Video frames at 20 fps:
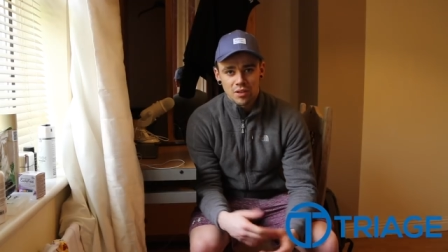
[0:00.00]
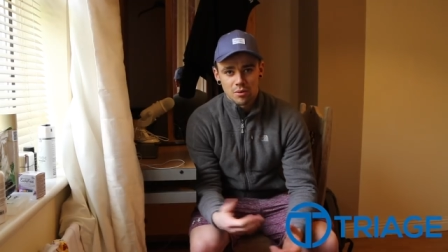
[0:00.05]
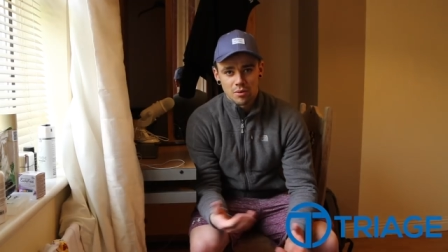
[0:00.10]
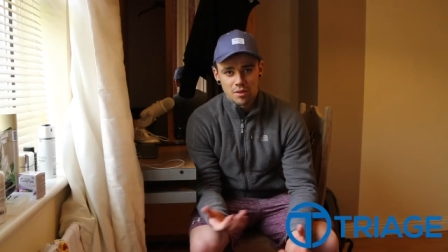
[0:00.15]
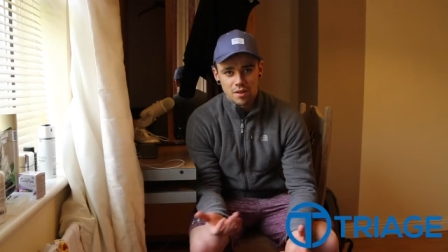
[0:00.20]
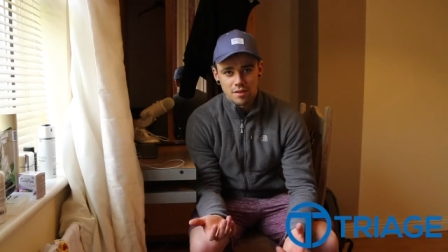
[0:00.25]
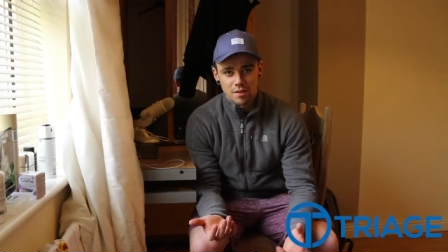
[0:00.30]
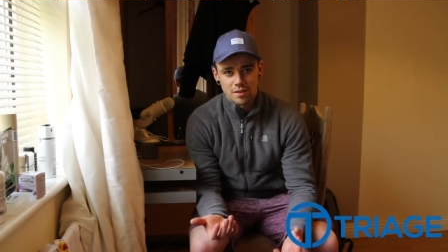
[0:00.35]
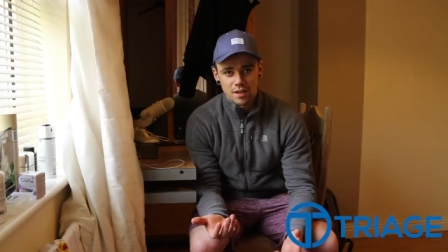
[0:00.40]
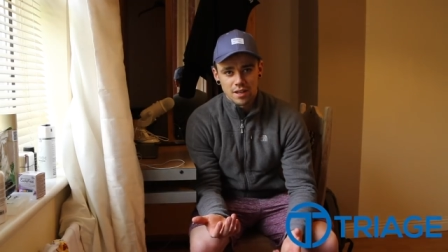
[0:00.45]

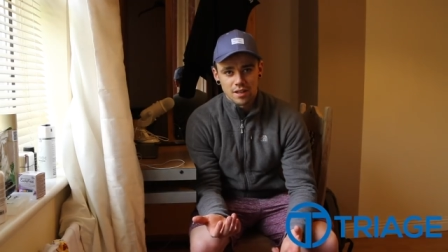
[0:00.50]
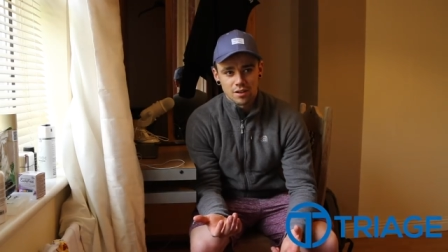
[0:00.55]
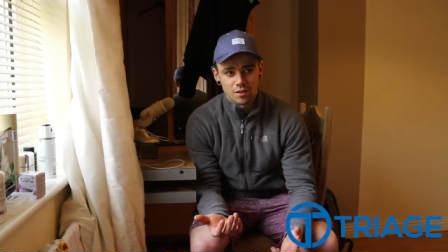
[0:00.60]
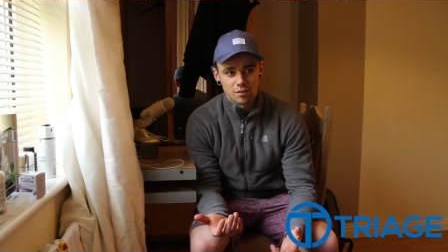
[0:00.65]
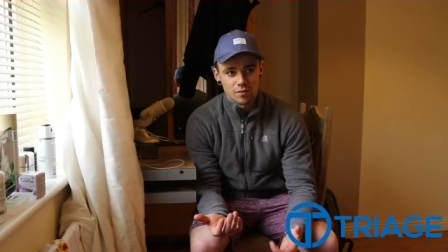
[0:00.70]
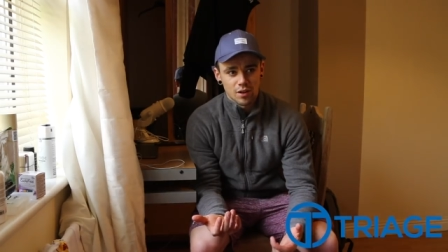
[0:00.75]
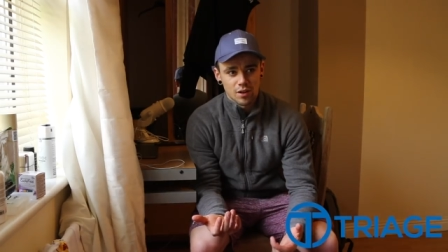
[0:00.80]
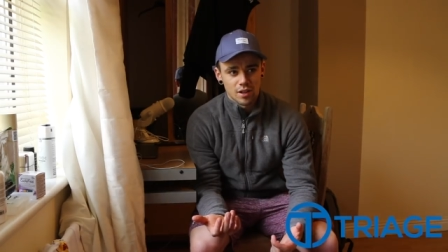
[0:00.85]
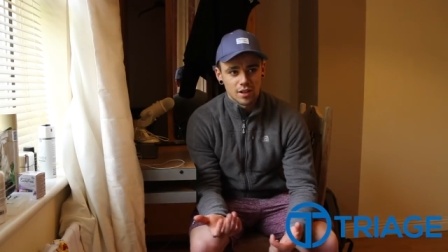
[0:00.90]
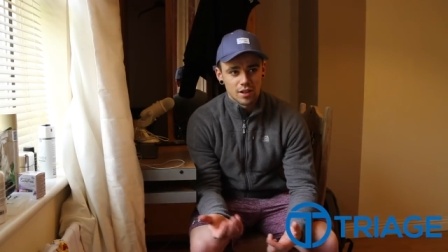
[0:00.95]
when they think
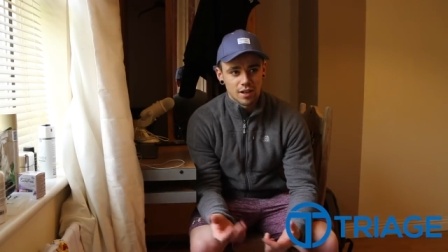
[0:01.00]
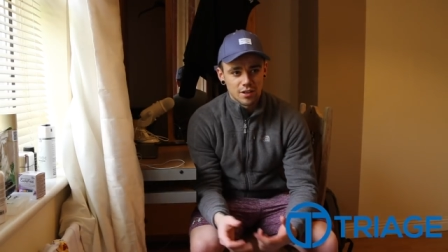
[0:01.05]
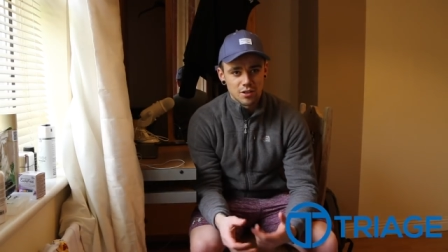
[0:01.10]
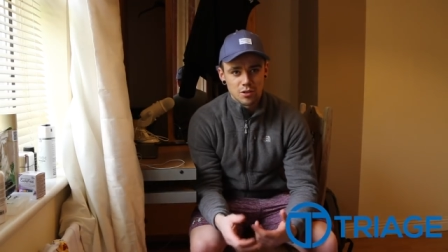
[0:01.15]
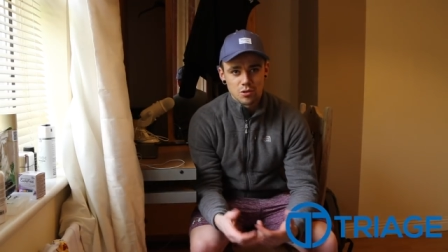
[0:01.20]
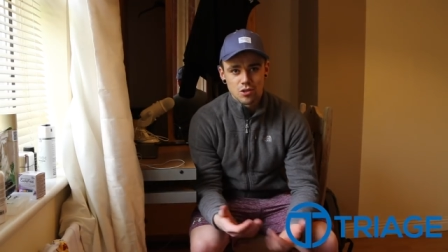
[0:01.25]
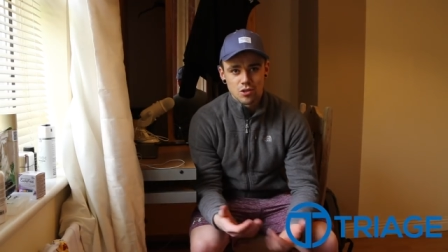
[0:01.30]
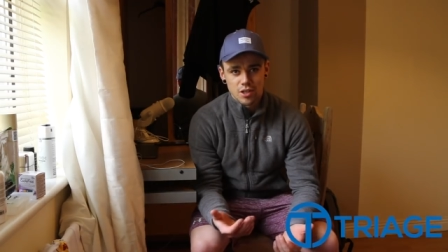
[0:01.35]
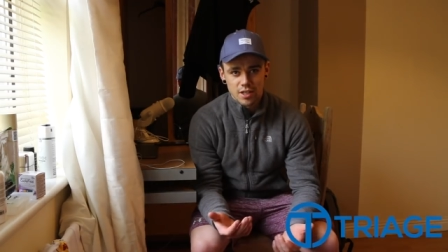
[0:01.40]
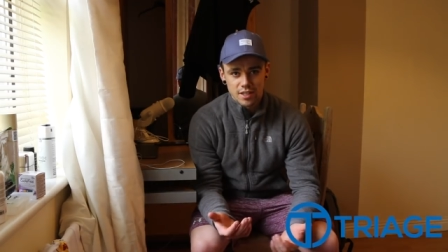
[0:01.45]
of a
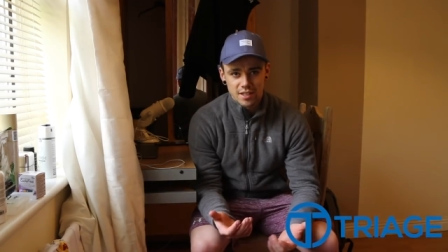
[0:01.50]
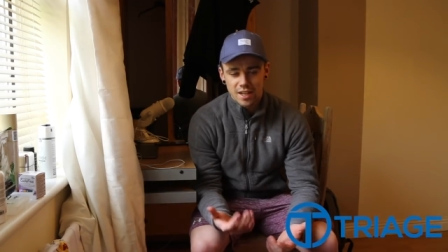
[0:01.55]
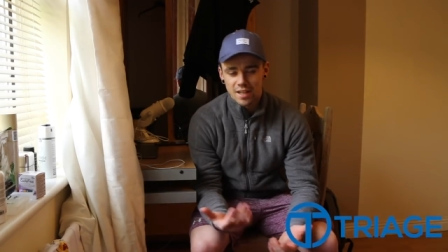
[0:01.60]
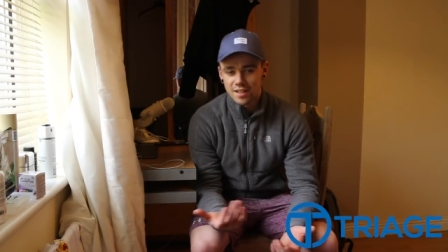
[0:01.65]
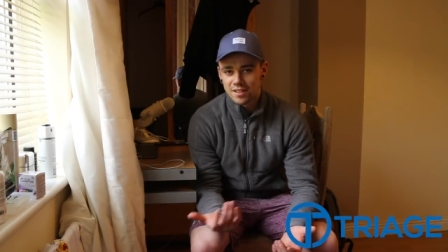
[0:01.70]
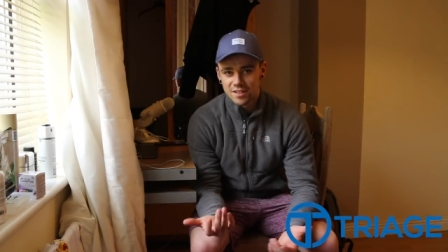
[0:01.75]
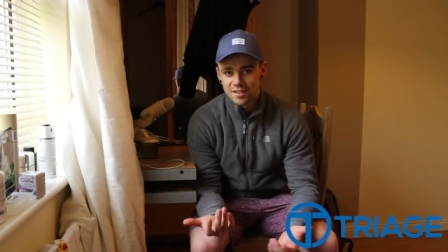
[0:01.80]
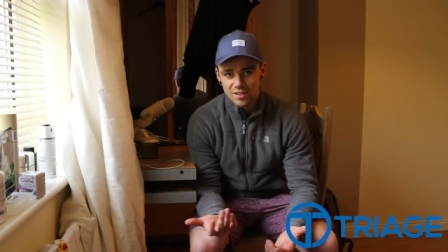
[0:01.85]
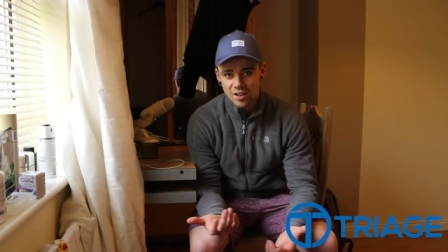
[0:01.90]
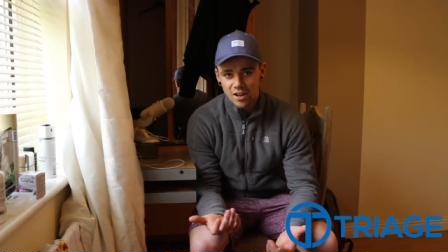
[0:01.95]
nutrient
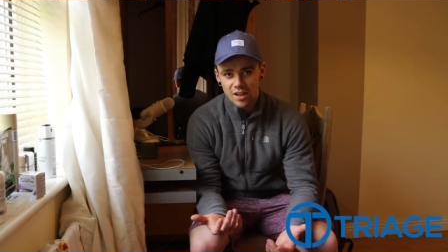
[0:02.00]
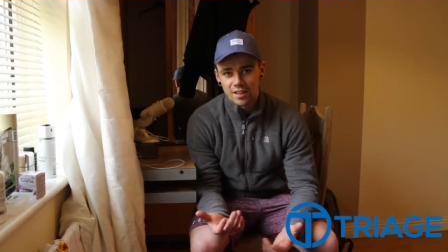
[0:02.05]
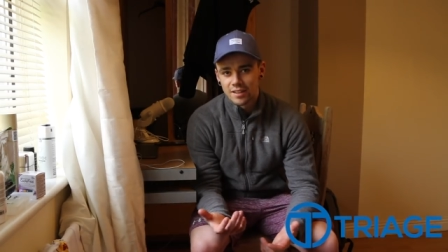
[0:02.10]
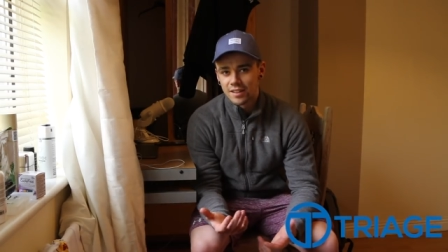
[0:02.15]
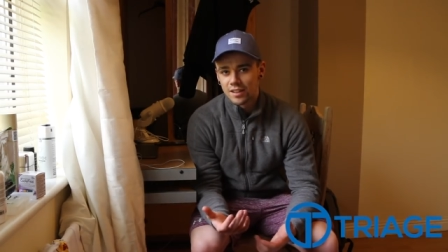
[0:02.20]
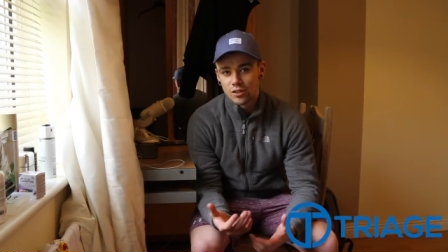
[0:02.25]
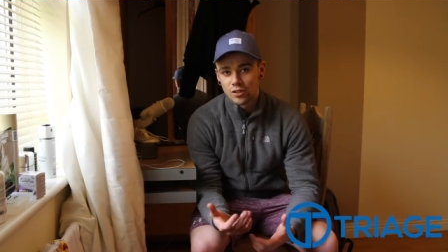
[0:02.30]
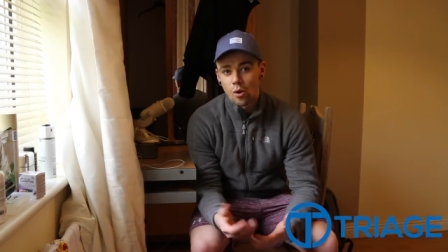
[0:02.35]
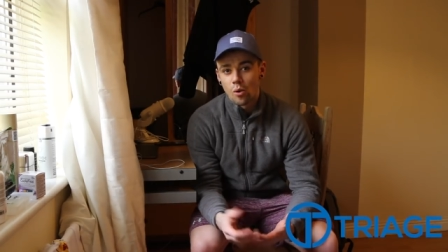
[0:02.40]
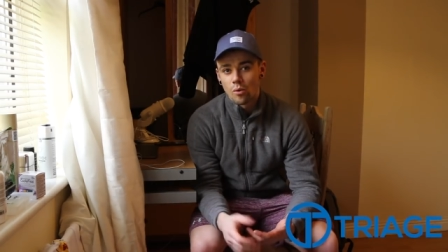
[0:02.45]
dense diet,
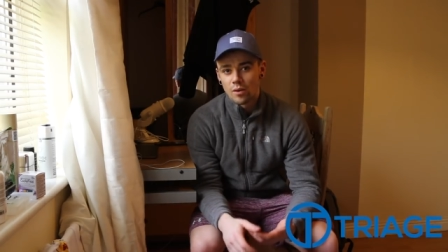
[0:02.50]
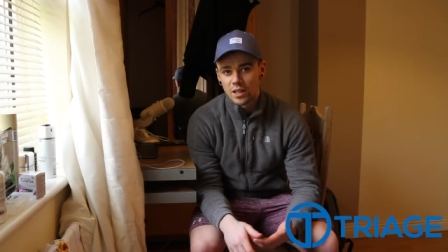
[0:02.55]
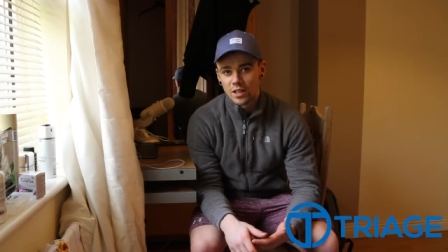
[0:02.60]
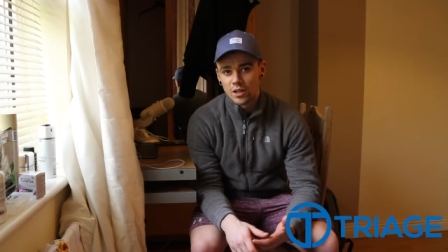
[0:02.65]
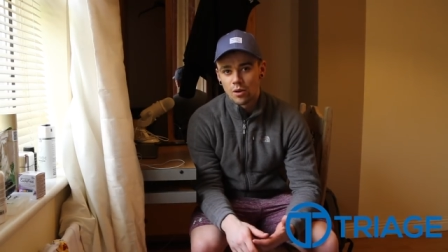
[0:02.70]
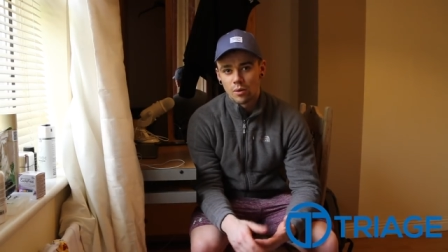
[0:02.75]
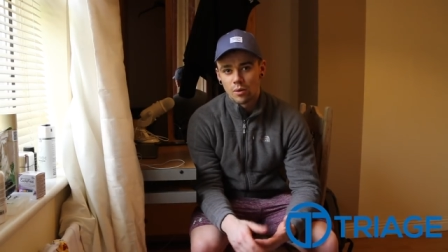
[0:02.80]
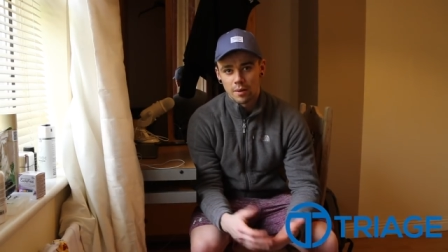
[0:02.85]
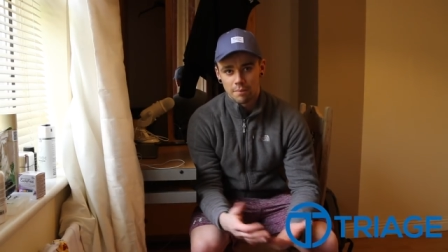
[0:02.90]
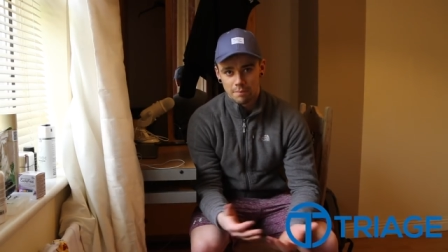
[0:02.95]
they don't really
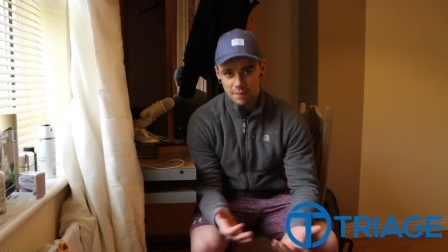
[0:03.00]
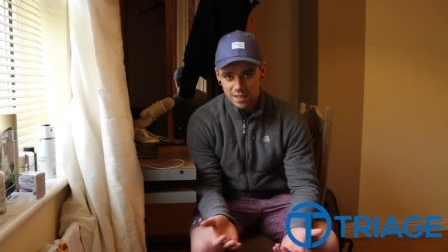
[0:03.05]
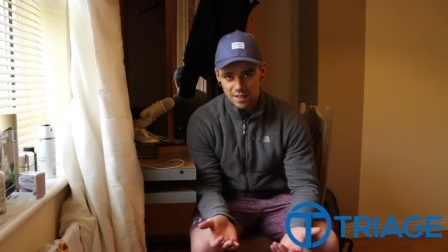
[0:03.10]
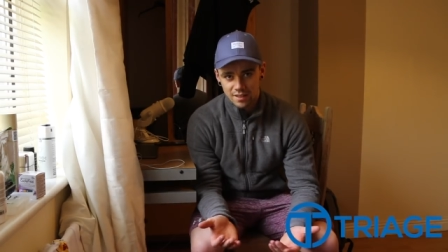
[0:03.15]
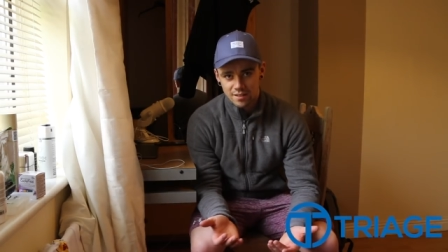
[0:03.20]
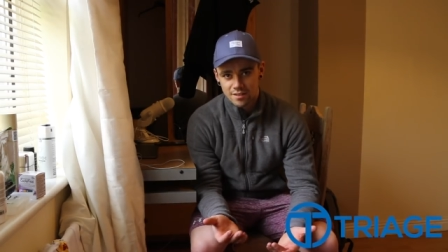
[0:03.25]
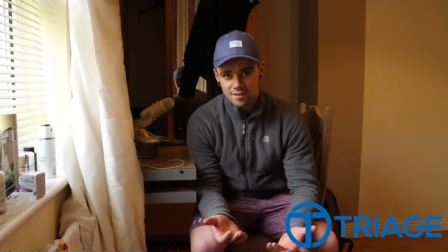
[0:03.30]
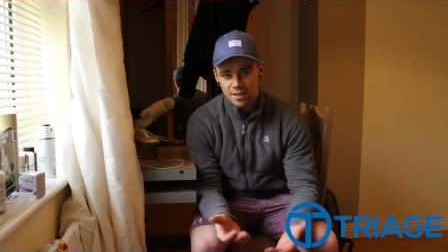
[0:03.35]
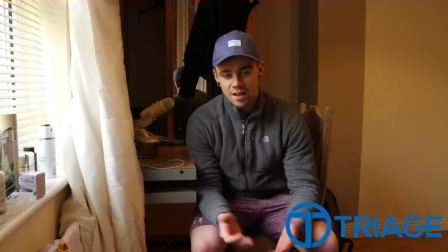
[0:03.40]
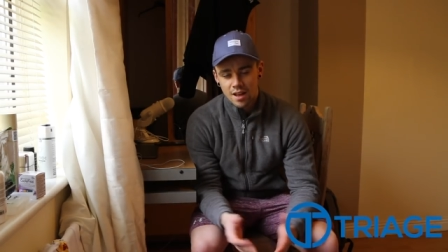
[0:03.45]
know what it
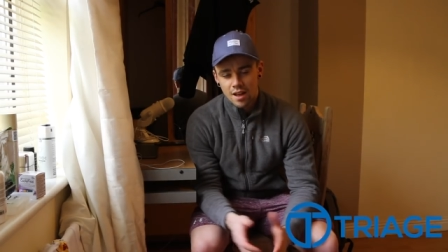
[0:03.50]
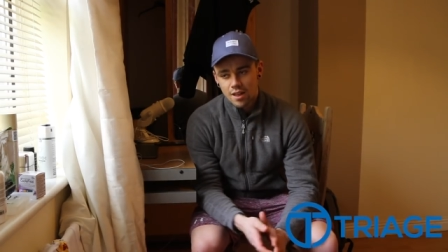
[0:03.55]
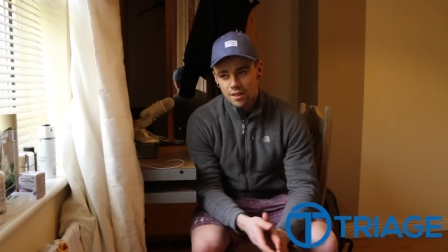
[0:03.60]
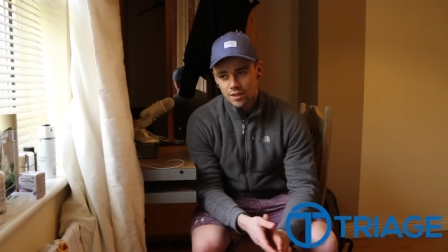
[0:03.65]
means.